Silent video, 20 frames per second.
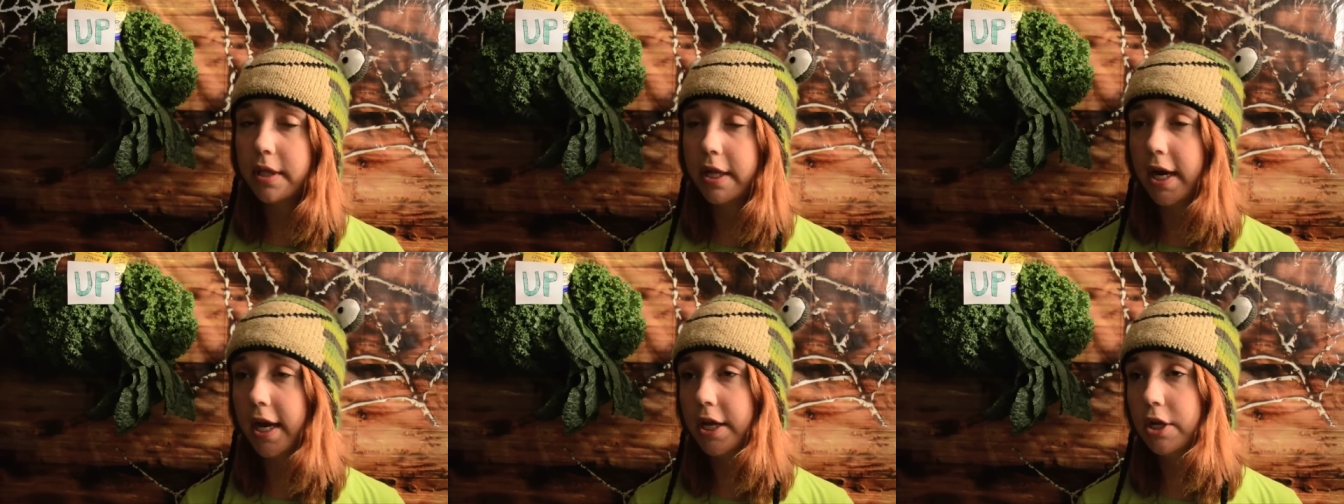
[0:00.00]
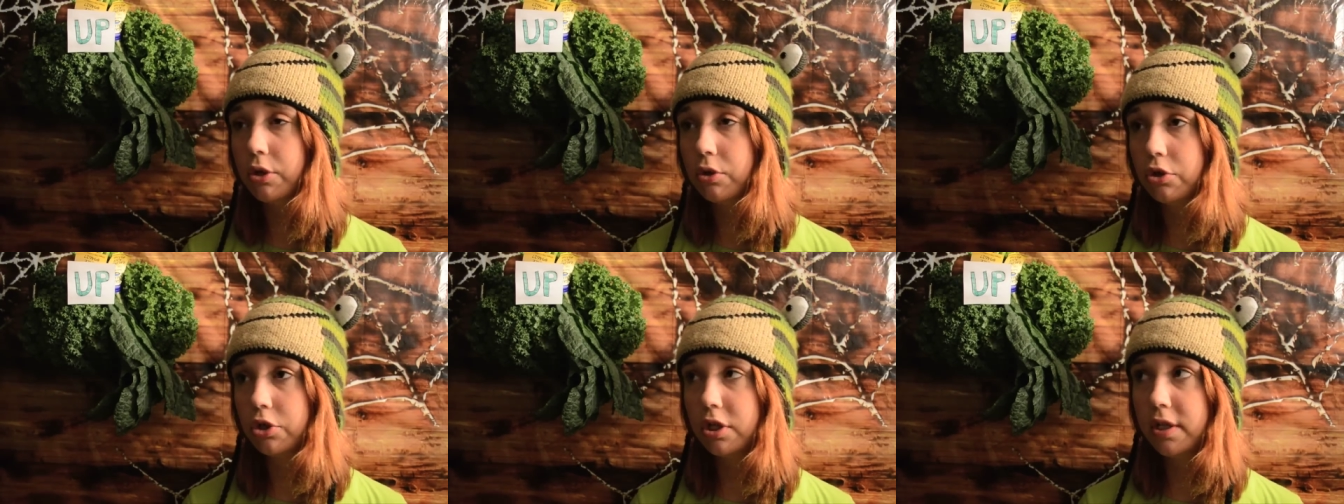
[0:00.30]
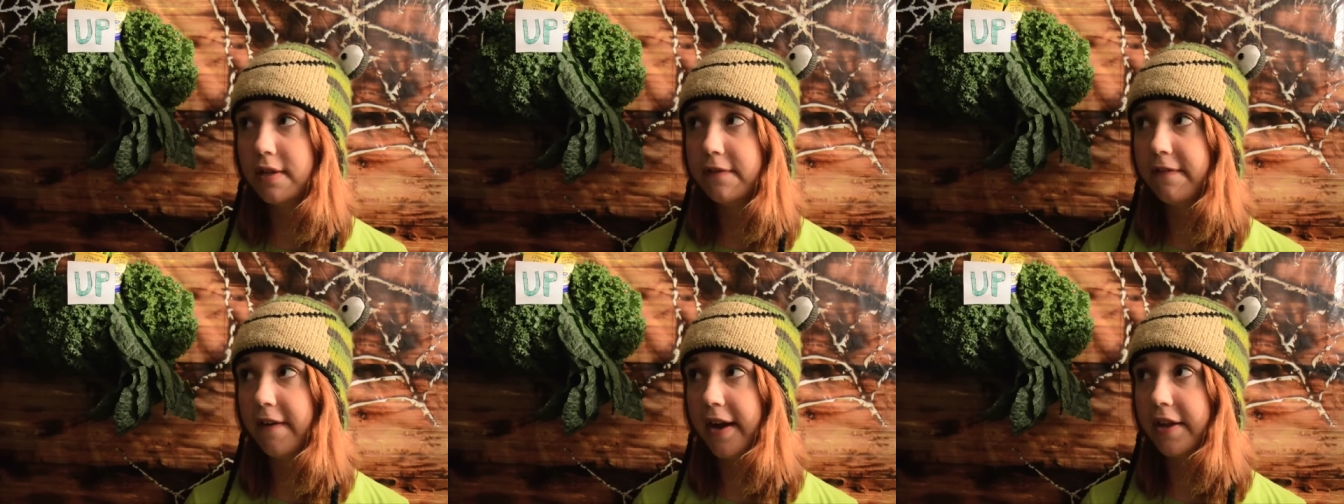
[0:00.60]
then I
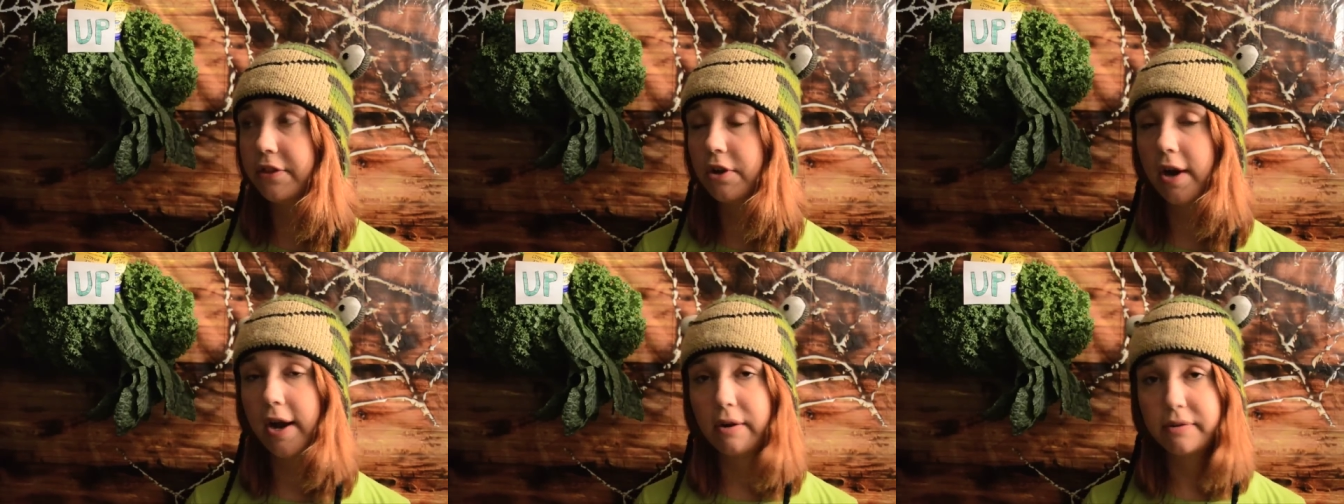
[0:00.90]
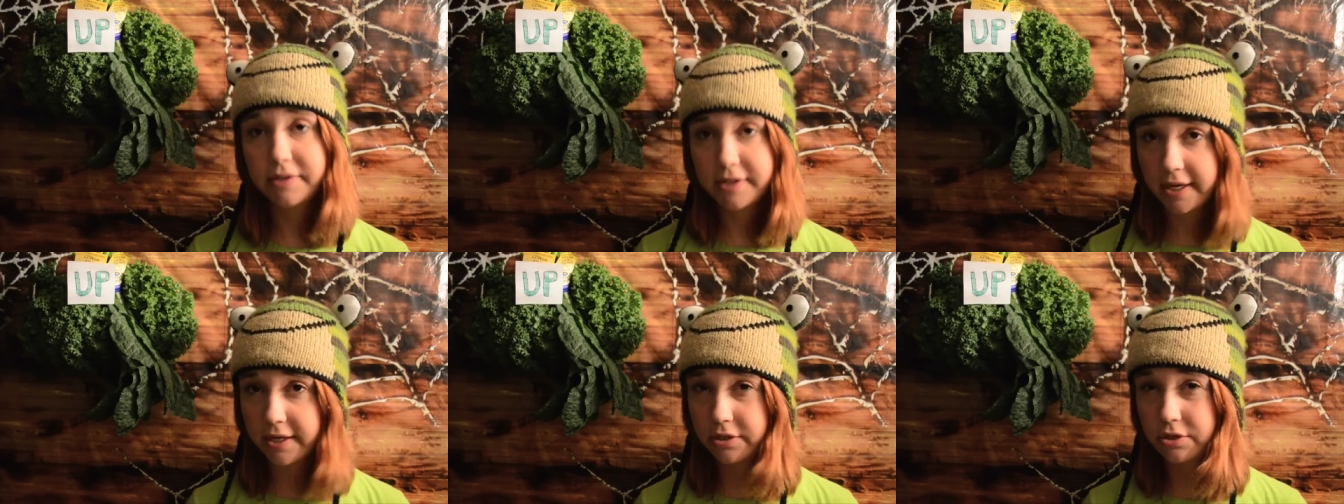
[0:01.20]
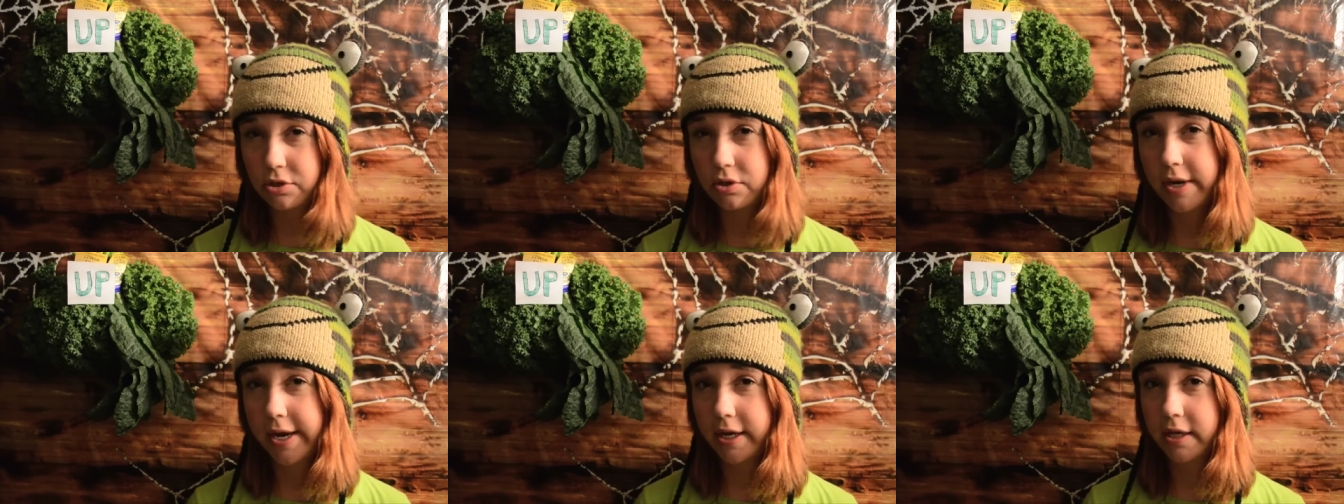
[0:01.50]
usually find their
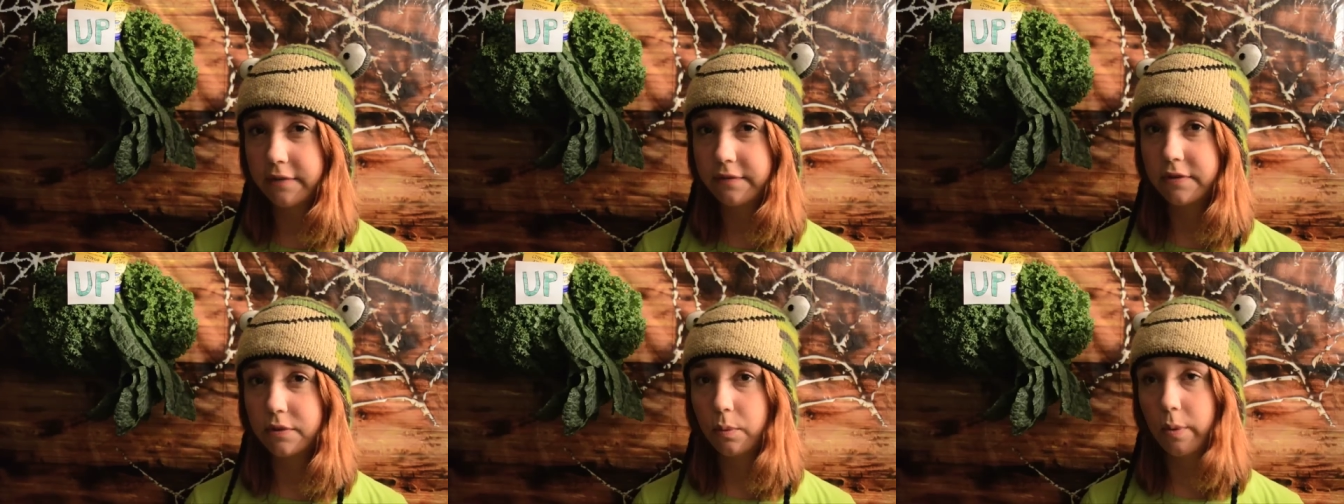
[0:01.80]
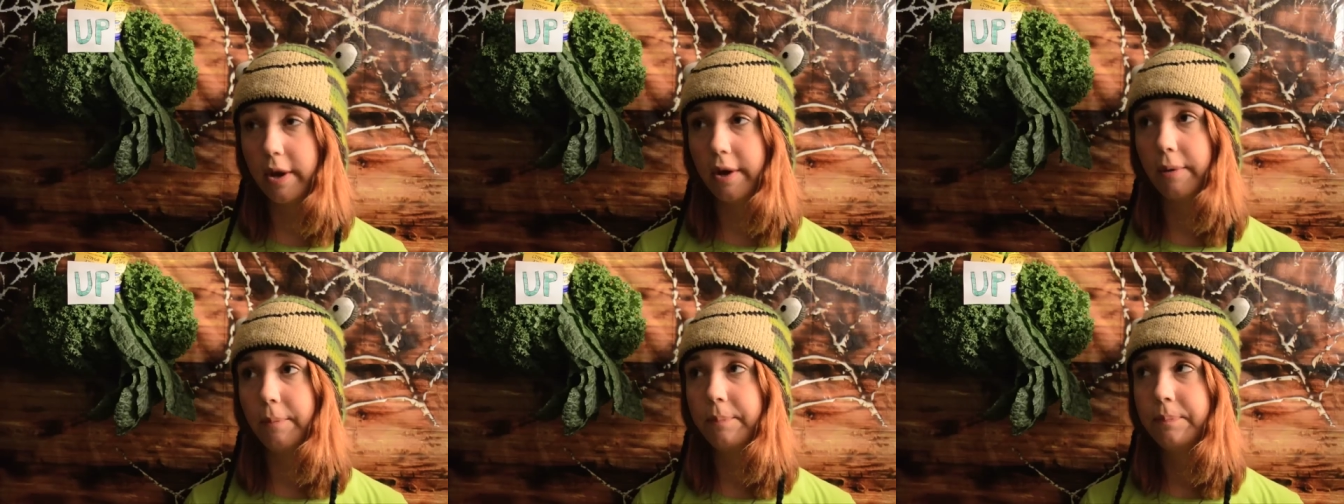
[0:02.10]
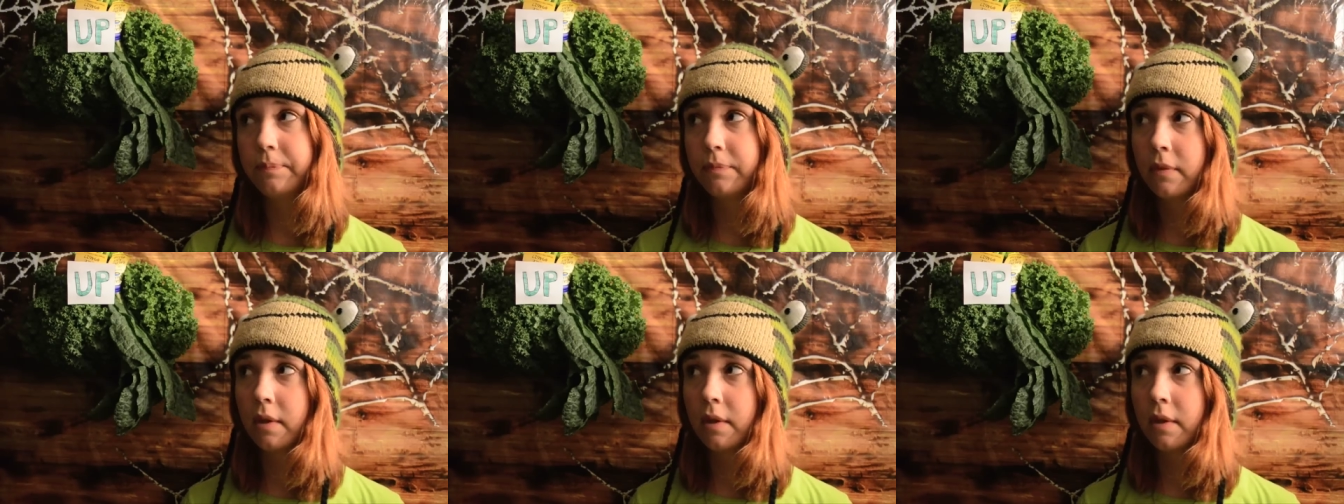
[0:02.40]
outsides attractive as well.